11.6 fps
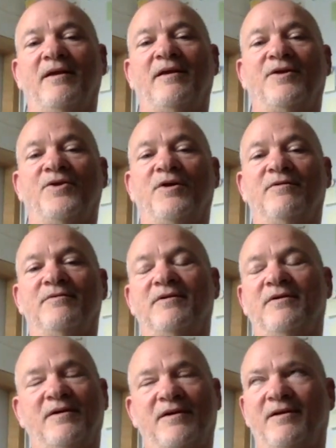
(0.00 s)
you know,
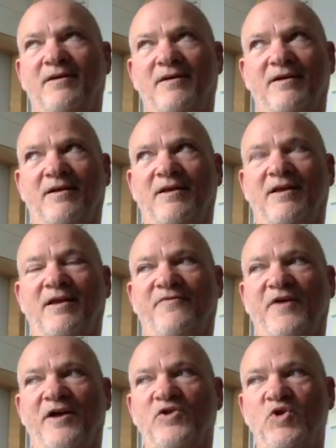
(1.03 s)
if
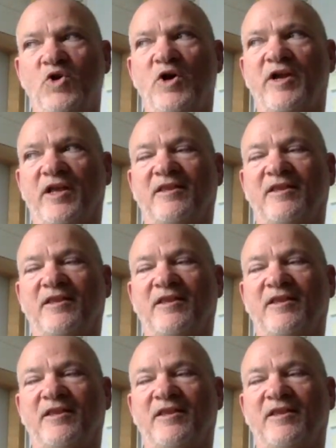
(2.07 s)
I look at